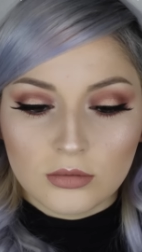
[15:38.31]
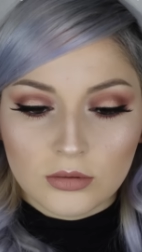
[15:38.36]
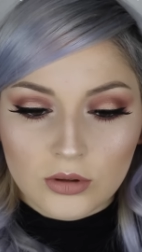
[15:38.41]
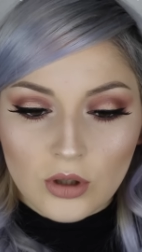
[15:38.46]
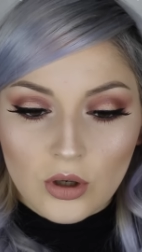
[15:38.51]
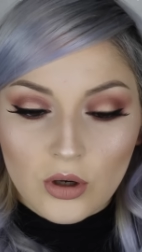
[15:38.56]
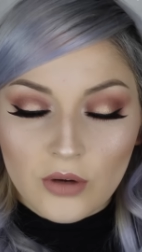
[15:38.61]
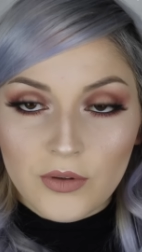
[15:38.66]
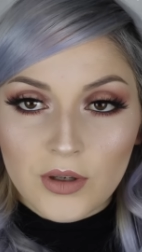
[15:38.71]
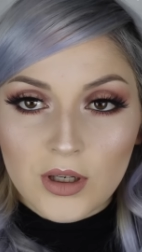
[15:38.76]

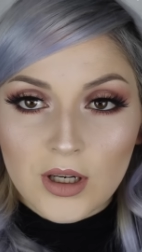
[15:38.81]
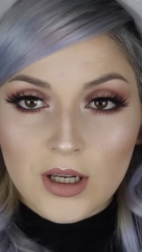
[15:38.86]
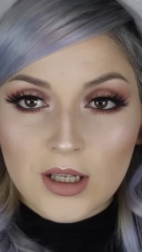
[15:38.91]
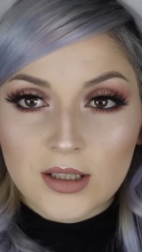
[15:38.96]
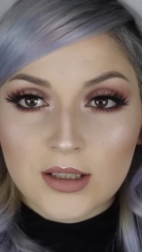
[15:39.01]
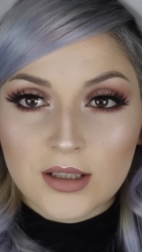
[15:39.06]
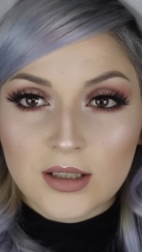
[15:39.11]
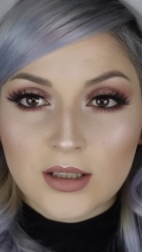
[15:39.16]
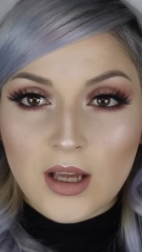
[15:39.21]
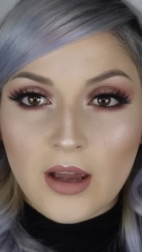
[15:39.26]
So if you
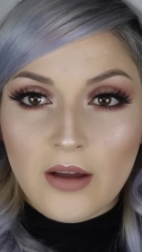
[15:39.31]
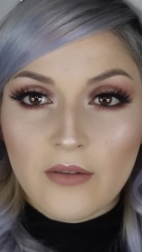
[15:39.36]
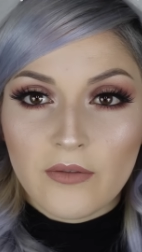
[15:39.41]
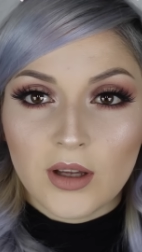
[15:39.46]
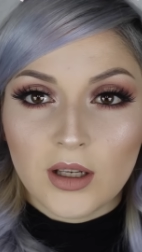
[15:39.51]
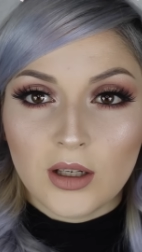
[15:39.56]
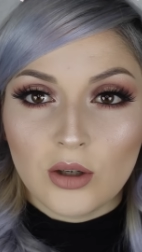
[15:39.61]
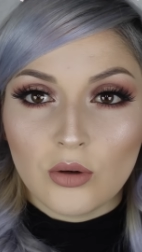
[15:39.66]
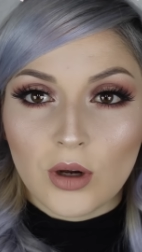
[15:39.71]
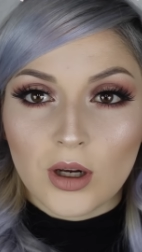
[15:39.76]
guys have
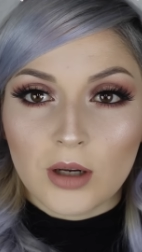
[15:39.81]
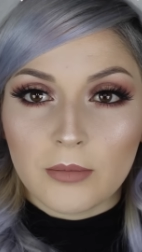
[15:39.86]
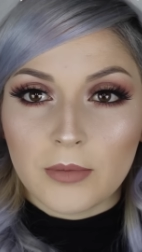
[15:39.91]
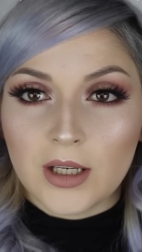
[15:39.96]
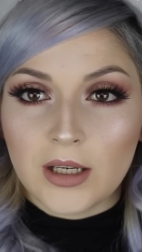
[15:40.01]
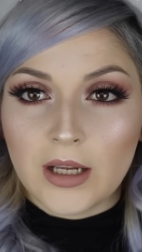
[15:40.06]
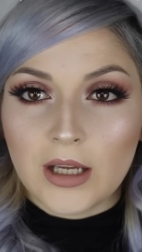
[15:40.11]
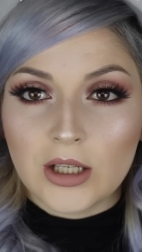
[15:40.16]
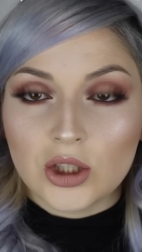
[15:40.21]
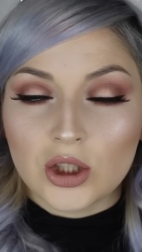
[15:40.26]
any
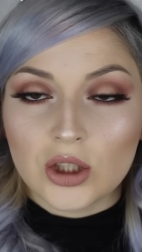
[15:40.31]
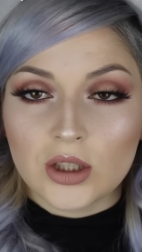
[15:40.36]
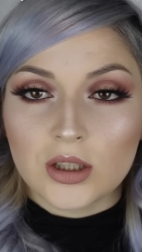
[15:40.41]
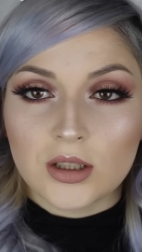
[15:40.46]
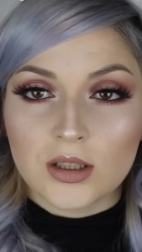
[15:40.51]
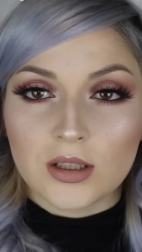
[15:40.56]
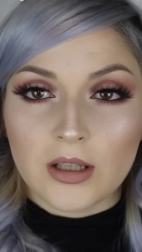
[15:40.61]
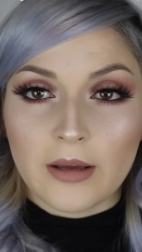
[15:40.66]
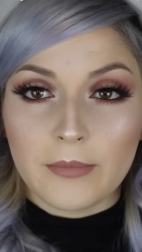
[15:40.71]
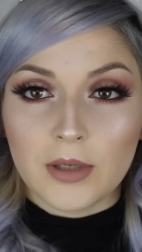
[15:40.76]

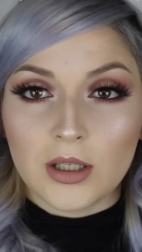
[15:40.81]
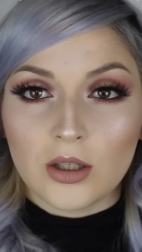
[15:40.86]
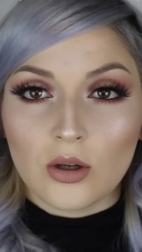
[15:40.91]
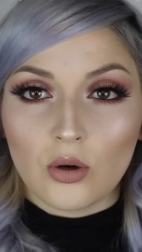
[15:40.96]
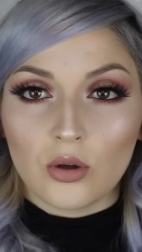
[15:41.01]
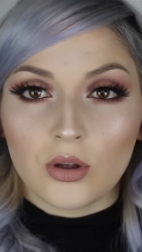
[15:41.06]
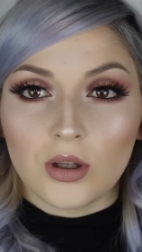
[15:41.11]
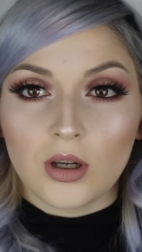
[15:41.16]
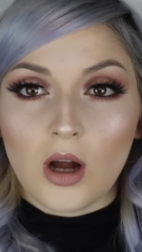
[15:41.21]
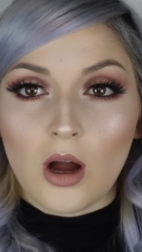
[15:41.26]
recommendations, let me
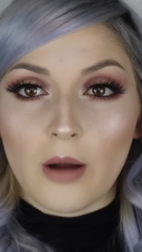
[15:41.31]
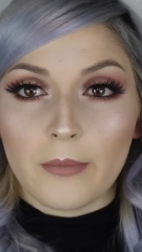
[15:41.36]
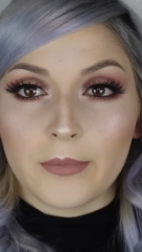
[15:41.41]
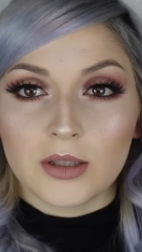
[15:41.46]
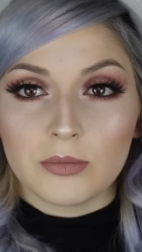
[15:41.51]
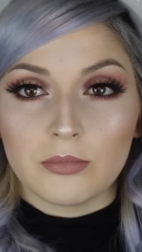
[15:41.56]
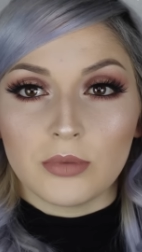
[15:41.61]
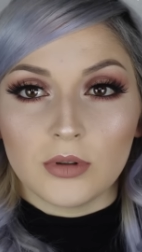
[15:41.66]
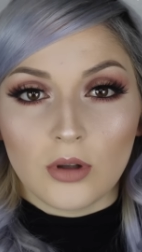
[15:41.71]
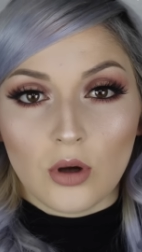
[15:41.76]
know in the
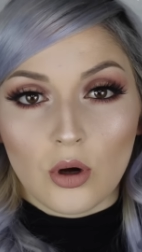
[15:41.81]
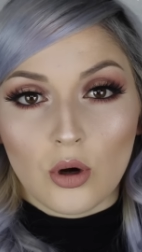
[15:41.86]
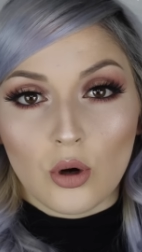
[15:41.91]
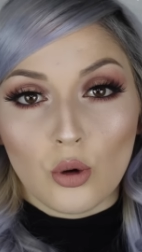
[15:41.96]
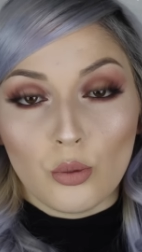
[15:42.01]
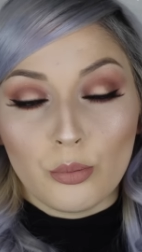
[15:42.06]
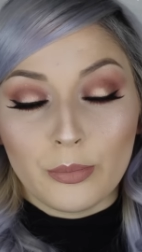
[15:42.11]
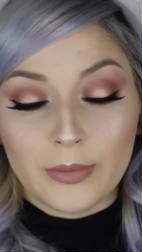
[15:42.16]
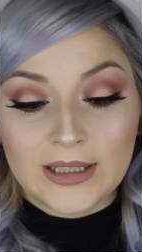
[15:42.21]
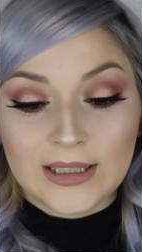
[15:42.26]
comments
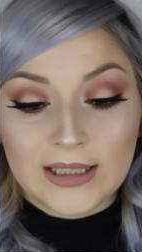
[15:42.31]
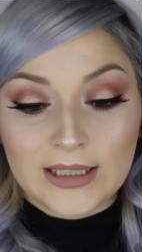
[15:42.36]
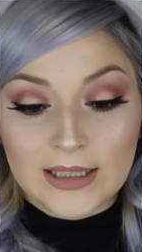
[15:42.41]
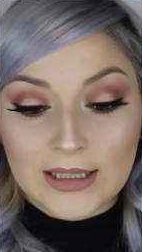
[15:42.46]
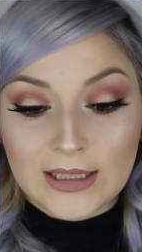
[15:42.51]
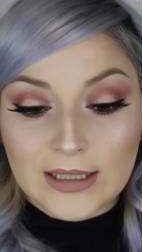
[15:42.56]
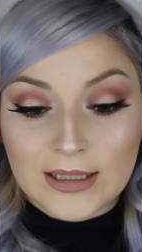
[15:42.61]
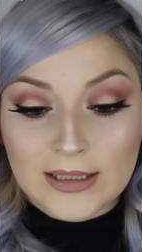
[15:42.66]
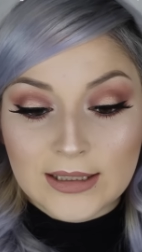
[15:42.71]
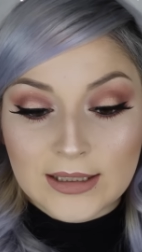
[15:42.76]
below,
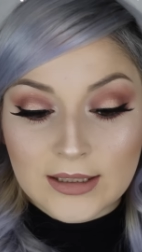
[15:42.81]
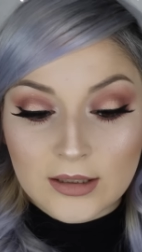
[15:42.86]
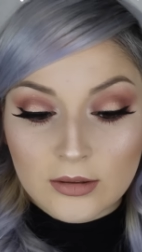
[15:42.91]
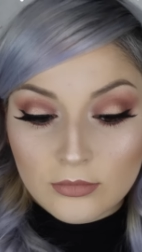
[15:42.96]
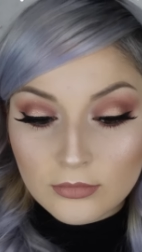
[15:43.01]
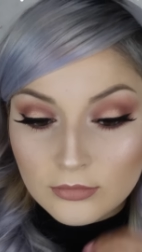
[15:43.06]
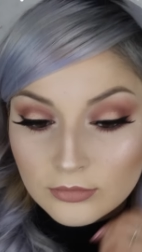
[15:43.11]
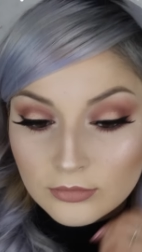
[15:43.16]
please.